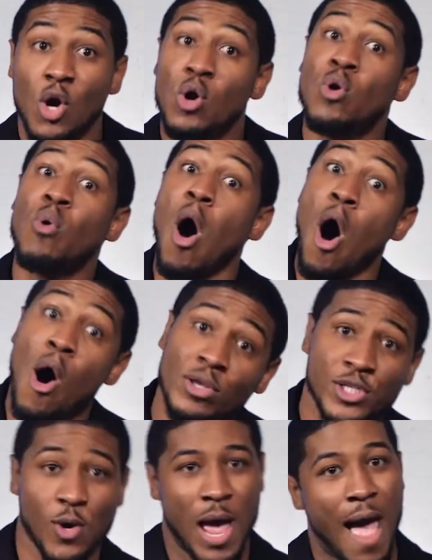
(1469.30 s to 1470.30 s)
who
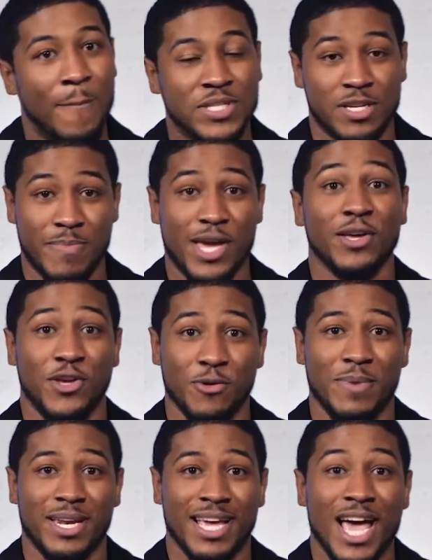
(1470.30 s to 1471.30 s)
also happens to be a
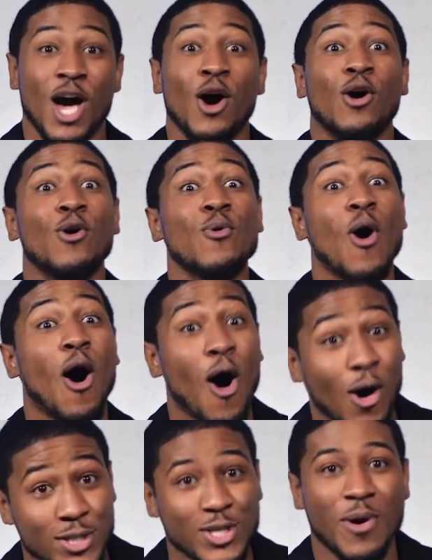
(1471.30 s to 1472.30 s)
human, who
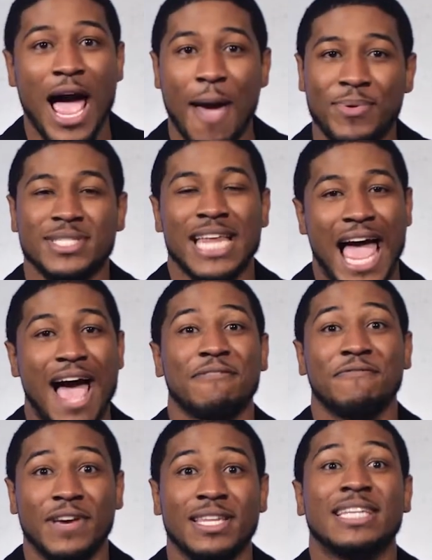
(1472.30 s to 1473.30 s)
also happens to have
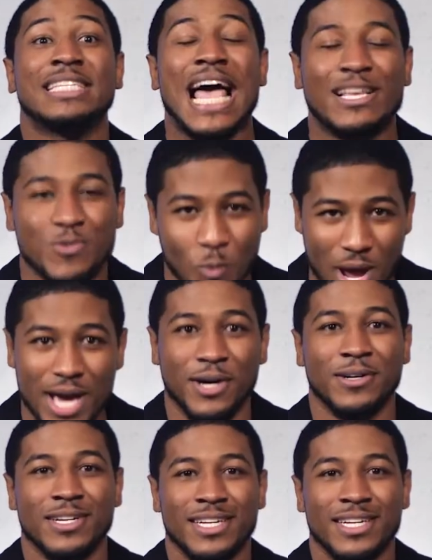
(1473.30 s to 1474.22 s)
feelings as well.